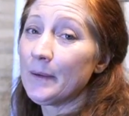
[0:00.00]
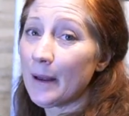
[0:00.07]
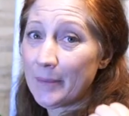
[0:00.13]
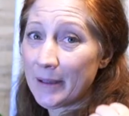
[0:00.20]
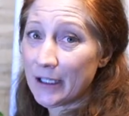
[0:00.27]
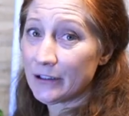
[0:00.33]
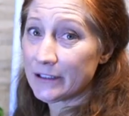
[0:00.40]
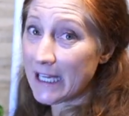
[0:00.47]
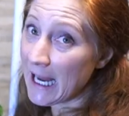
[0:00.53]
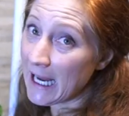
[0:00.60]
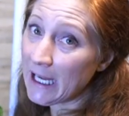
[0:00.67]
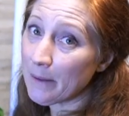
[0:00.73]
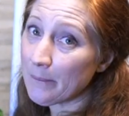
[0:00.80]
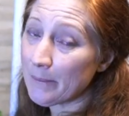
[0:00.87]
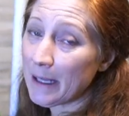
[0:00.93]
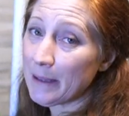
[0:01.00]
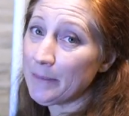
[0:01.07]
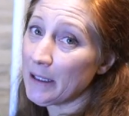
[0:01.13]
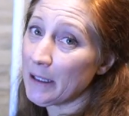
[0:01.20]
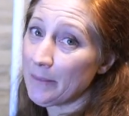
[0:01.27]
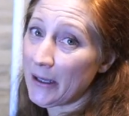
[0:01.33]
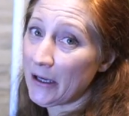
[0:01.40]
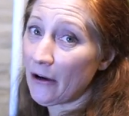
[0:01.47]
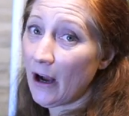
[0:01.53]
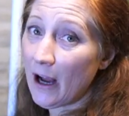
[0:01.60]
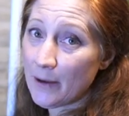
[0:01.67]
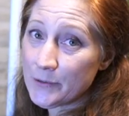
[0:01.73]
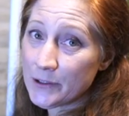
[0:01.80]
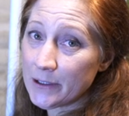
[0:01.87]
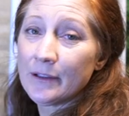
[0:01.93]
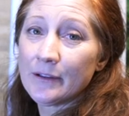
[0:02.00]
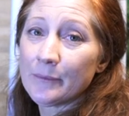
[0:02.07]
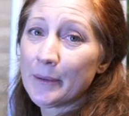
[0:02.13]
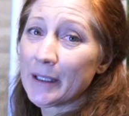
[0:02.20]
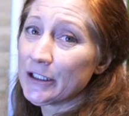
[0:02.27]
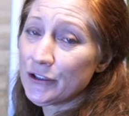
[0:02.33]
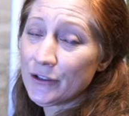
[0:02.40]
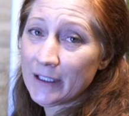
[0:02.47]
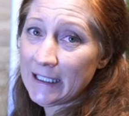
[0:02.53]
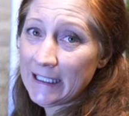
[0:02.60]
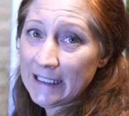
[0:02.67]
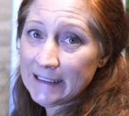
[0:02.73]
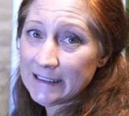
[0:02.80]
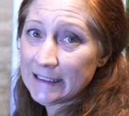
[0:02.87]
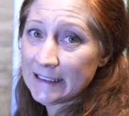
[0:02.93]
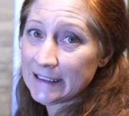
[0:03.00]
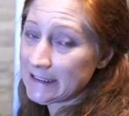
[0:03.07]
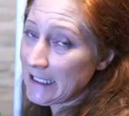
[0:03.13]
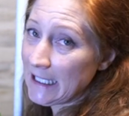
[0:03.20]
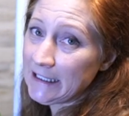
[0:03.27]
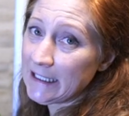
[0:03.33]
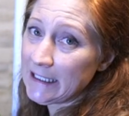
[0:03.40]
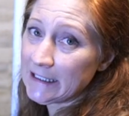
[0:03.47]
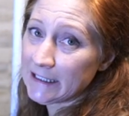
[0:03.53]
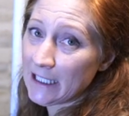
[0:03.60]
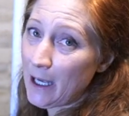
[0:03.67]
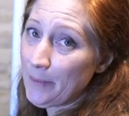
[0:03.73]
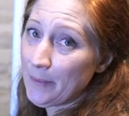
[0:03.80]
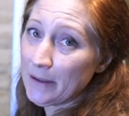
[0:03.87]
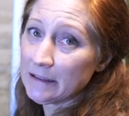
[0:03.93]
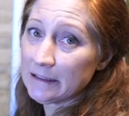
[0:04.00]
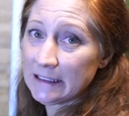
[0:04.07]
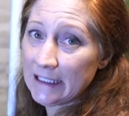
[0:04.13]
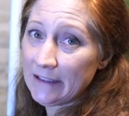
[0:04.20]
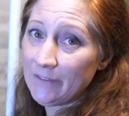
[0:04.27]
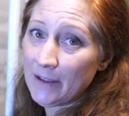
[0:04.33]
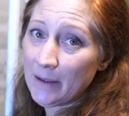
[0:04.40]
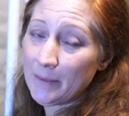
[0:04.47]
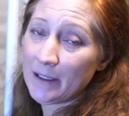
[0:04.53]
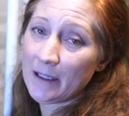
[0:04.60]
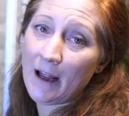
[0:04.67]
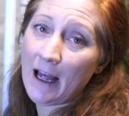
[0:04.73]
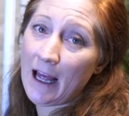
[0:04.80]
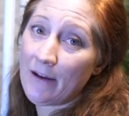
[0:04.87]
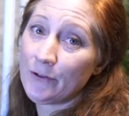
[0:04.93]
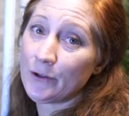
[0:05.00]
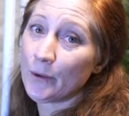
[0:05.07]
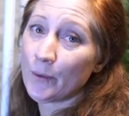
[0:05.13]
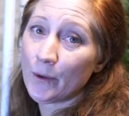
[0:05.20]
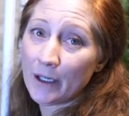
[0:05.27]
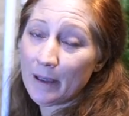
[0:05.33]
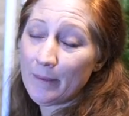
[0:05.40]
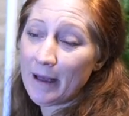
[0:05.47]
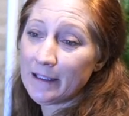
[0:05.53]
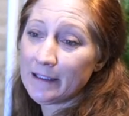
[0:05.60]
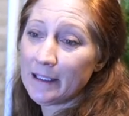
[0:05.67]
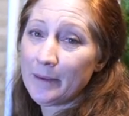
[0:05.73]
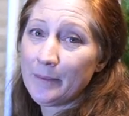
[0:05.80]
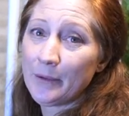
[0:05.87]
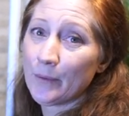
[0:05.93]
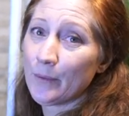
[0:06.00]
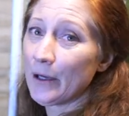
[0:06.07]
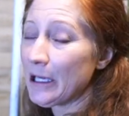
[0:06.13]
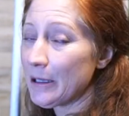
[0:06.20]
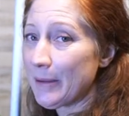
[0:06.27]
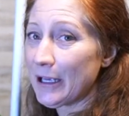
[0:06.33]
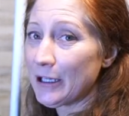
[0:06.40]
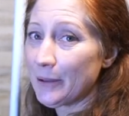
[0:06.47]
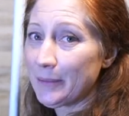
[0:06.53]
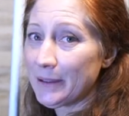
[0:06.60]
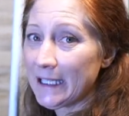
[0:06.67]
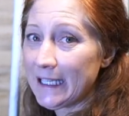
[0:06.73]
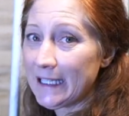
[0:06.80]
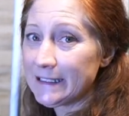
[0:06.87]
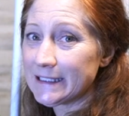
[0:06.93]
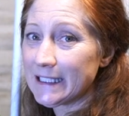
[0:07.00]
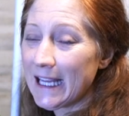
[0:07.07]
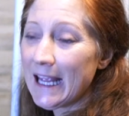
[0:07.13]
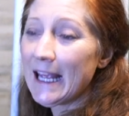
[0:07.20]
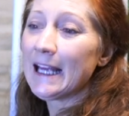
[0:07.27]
a bigger tank might be a better option because you can easily set these up and leave them and not have to worry about them or worry about your plants